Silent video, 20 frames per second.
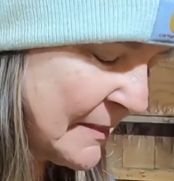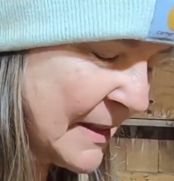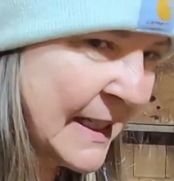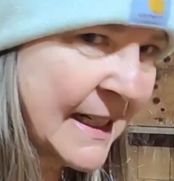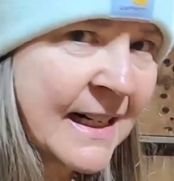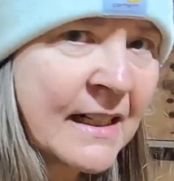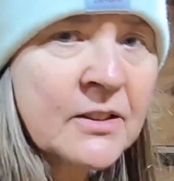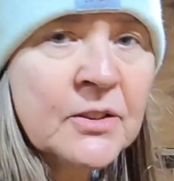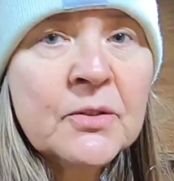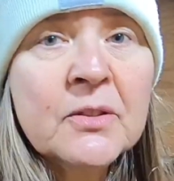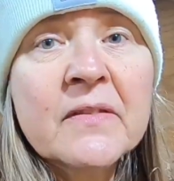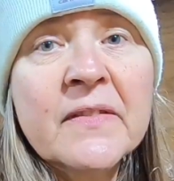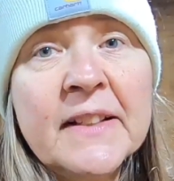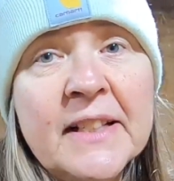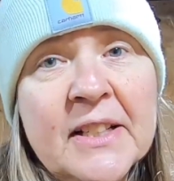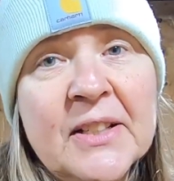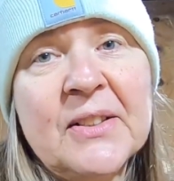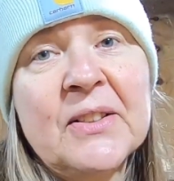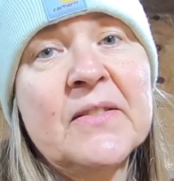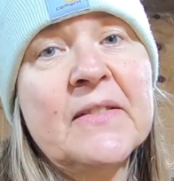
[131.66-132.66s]
And I'll do a
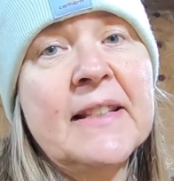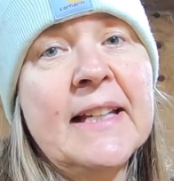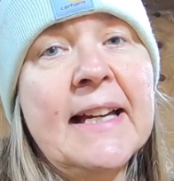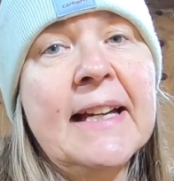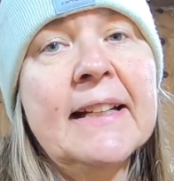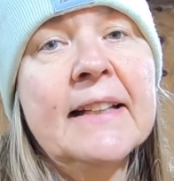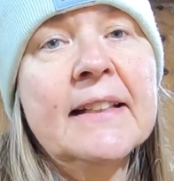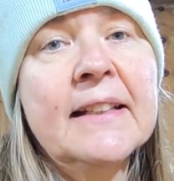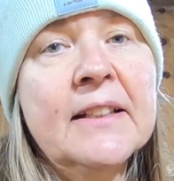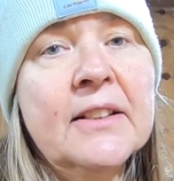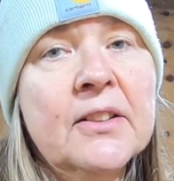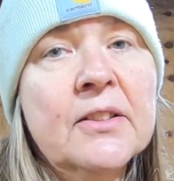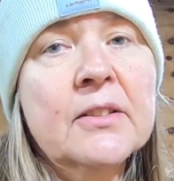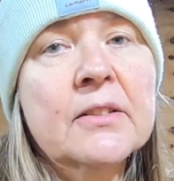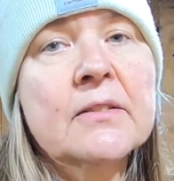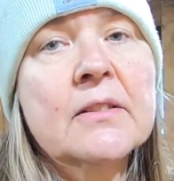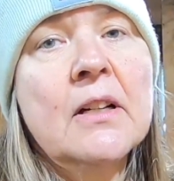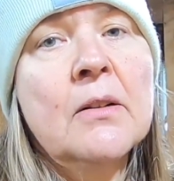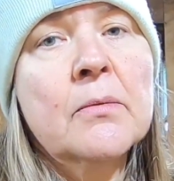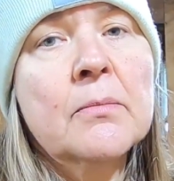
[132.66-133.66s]
video of that
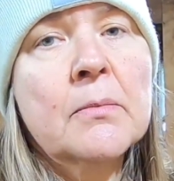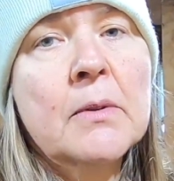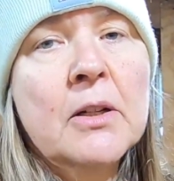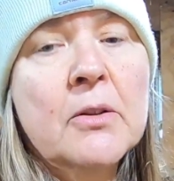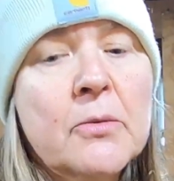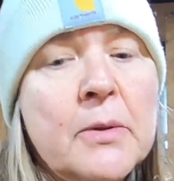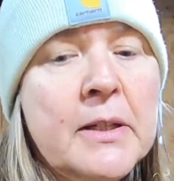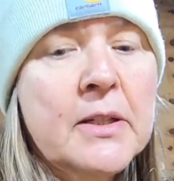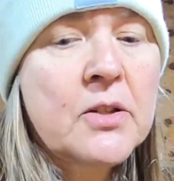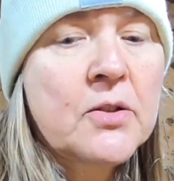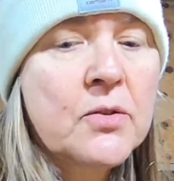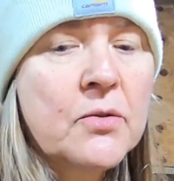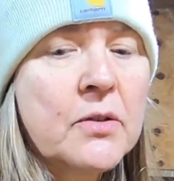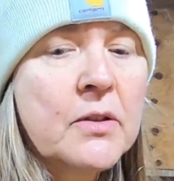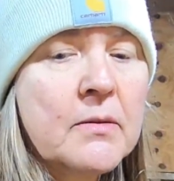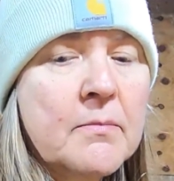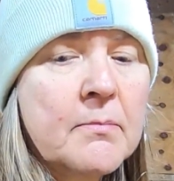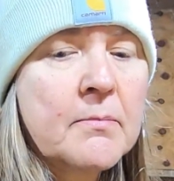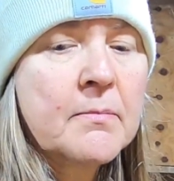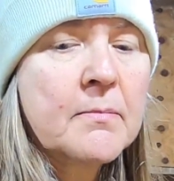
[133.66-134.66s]
here, a quick
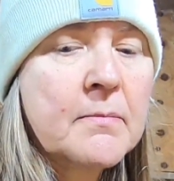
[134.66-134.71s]
short